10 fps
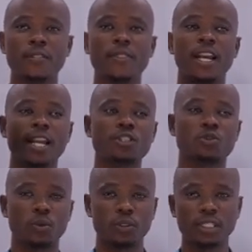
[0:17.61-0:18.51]
the
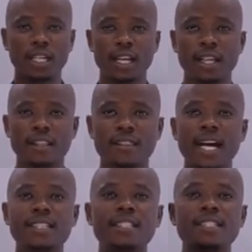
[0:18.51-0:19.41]
lesson
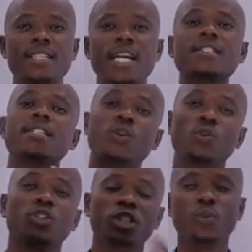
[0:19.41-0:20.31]
that is just the
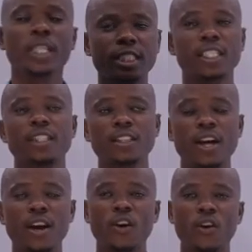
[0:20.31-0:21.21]
continuation
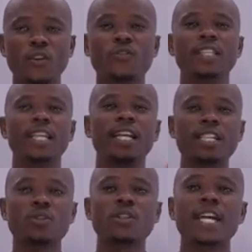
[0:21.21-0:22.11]
of the
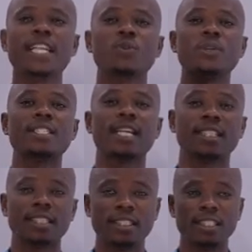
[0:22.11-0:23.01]
lesson that we
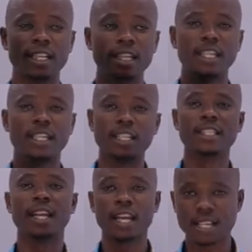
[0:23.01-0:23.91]
started
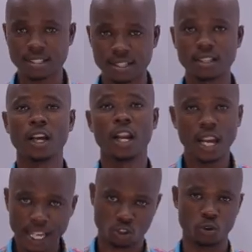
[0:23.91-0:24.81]
in the last
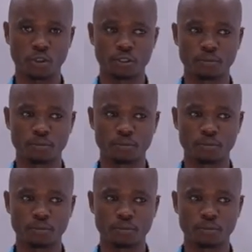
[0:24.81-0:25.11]
lesson.